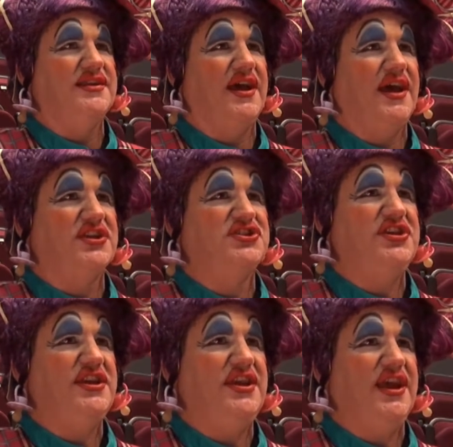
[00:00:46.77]
uh,
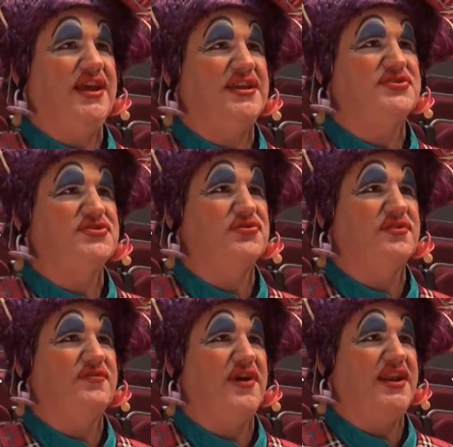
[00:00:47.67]
she is sort
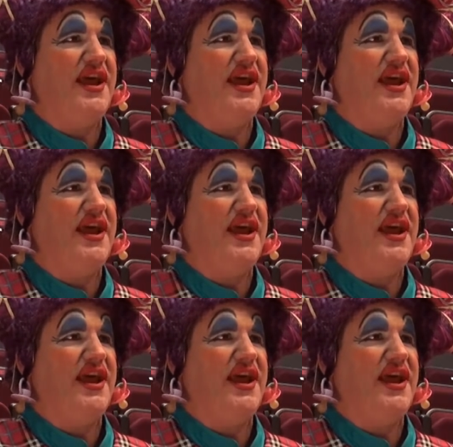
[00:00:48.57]
of a